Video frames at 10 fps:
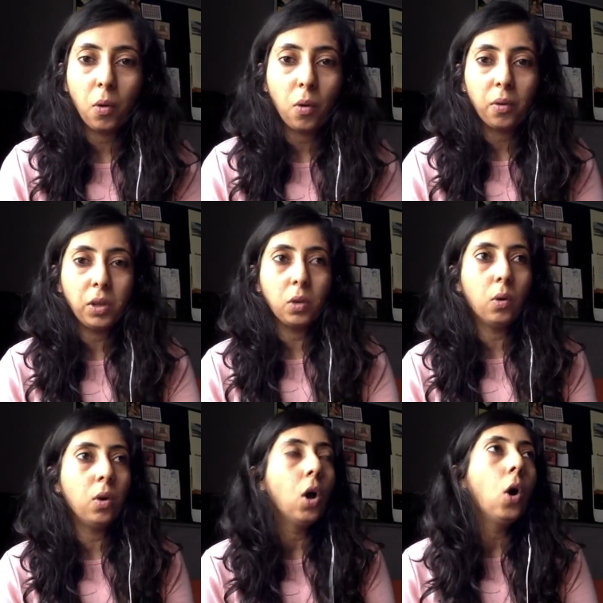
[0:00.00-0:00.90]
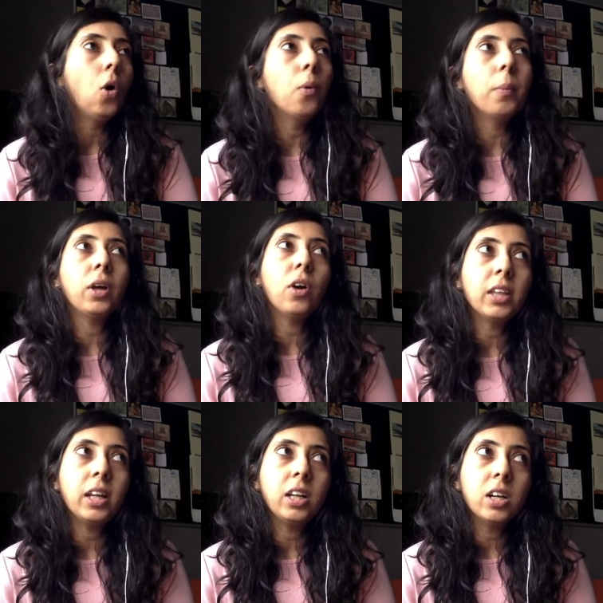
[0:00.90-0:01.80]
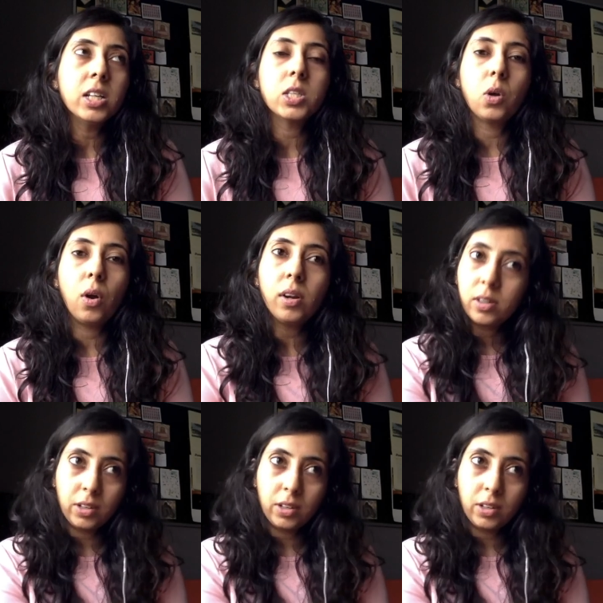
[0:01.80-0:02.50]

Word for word: Or, you know, oh my God, that girl's got